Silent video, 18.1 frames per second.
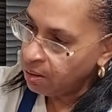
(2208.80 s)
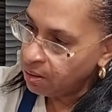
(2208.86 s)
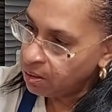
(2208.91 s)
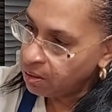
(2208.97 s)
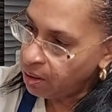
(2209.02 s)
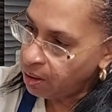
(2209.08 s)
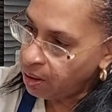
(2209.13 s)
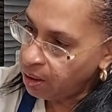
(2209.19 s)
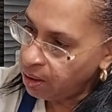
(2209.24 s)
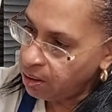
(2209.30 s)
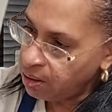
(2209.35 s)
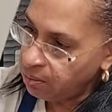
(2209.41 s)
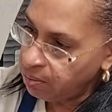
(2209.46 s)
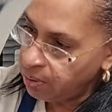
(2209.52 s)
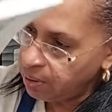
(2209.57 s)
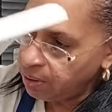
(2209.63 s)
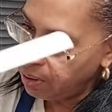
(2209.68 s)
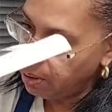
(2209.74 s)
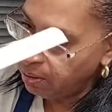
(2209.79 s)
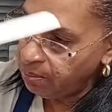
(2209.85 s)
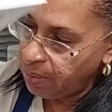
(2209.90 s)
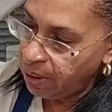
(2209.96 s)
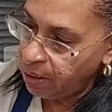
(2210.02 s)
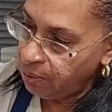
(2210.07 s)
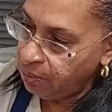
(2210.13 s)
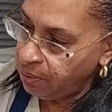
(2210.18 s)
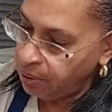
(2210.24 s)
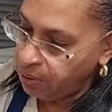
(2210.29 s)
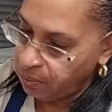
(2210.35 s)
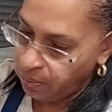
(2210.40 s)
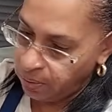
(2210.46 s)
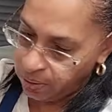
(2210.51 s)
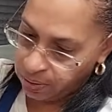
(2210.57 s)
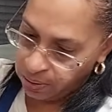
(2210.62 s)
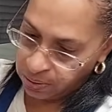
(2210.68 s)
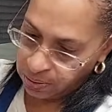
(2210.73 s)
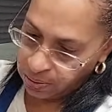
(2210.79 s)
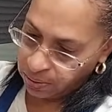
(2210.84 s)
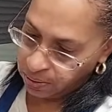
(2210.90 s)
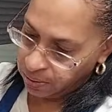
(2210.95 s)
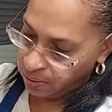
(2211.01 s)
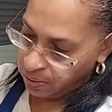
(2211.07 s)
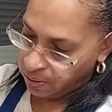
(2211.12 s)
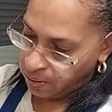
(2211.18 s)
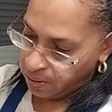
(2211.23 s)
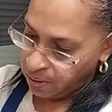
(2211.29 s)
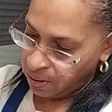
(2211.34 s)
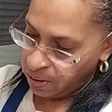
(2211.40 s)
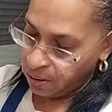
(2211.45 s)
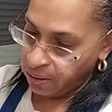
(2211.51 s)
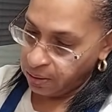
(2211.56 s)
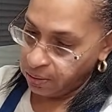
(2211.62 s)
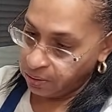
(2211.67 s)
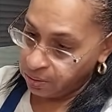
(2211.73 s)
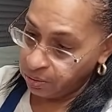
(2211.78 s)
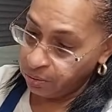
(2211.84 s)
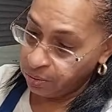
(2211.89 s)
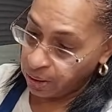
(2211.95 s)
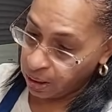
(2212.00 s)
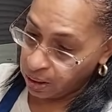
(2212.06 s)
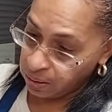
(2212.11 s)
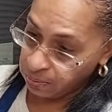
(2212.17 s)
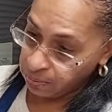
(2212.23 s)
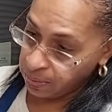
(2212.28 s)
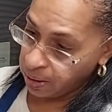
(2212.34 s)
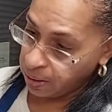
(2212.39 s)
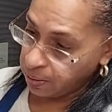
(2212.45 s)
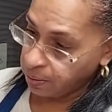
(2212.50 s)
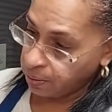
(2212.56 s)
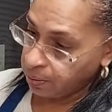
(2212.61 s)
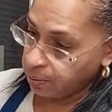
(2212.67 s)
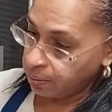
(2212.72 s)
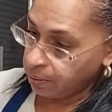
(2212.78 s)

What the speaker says: So I guess it really don't matter which way this, it do kind of matter.